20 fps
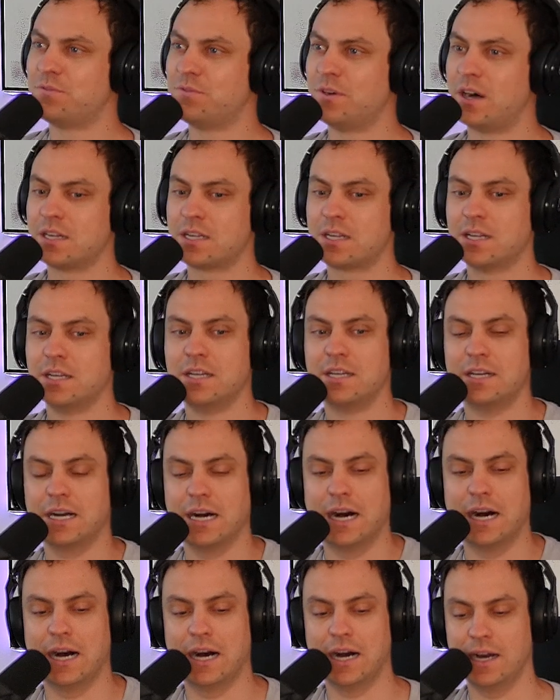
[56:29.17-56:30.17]
the fuck.
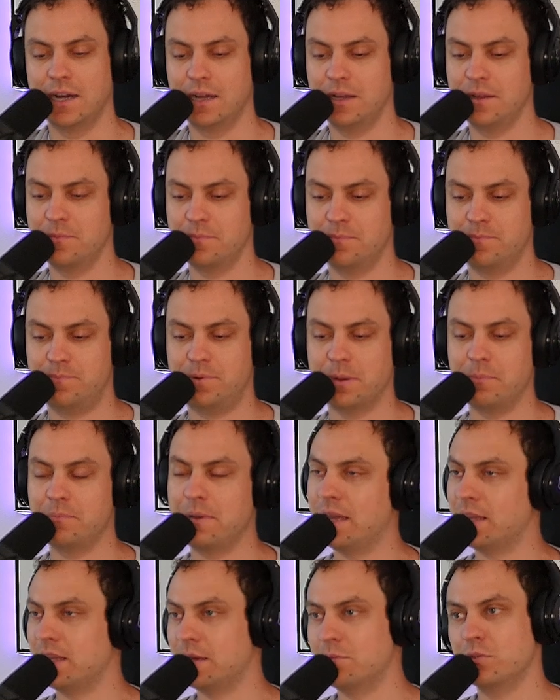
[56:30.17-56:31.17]
Uh, but
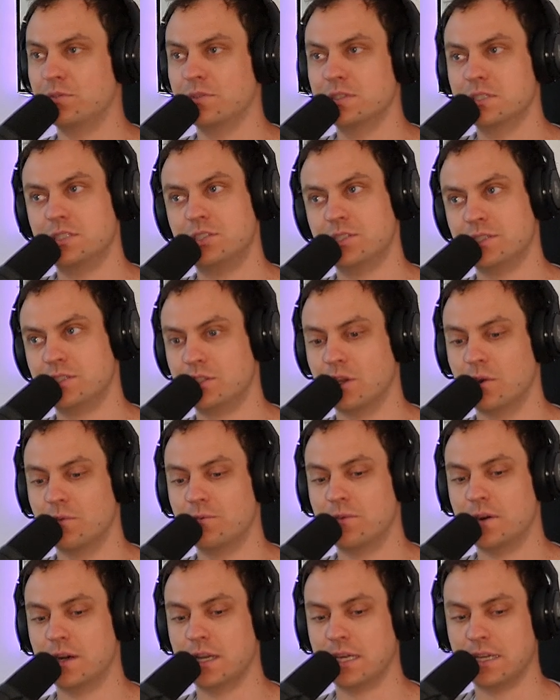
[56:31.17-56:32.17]
man, that movie is just so
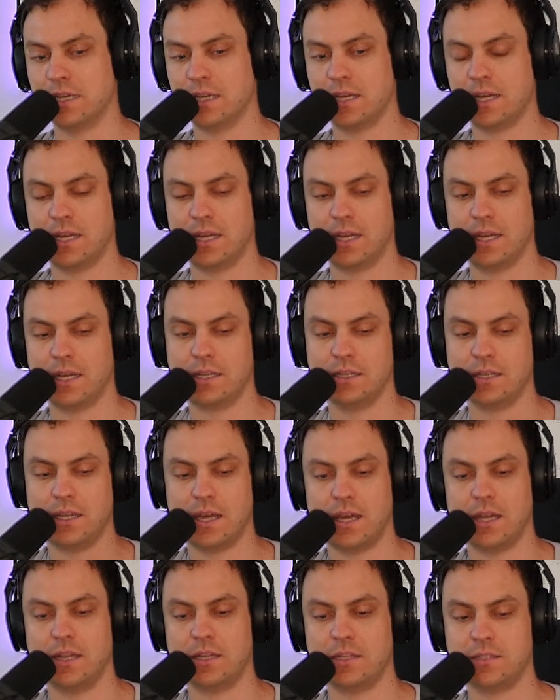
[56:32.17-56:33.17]
funny. Yeah, and
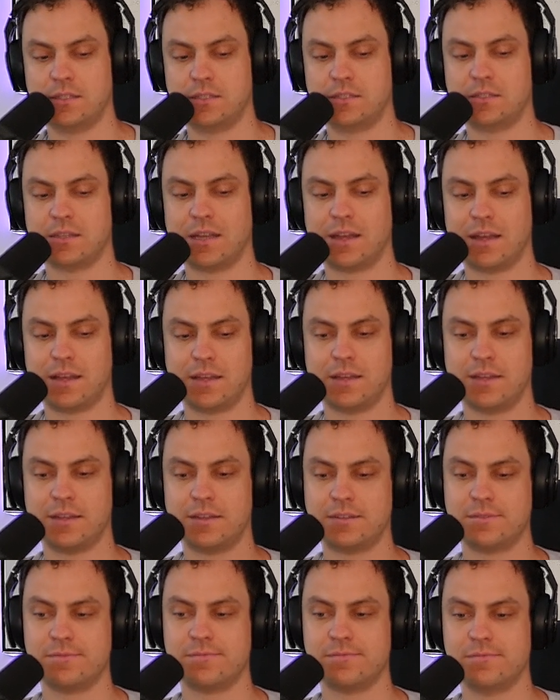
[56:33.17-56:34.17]
and, and
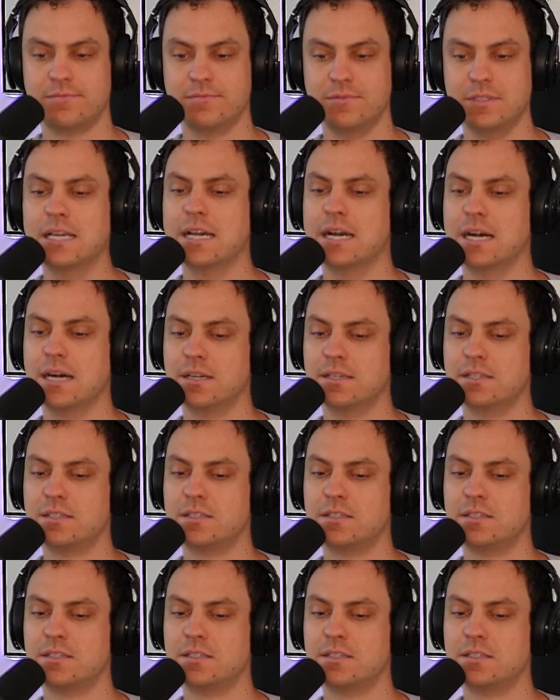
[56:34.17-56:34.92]
yeah,